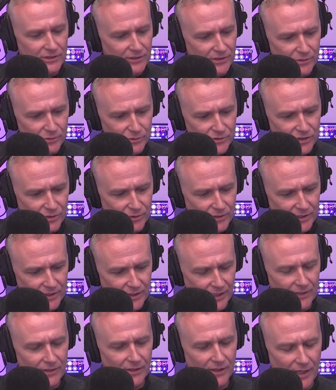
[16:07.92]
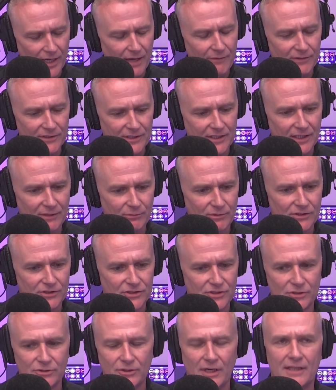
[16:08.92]
glued to it and everything he went
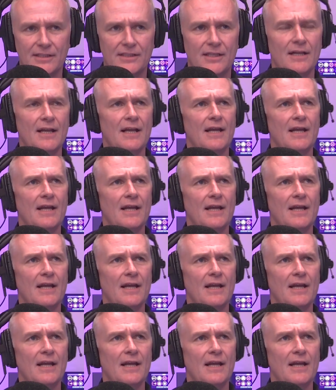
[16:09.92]
through. And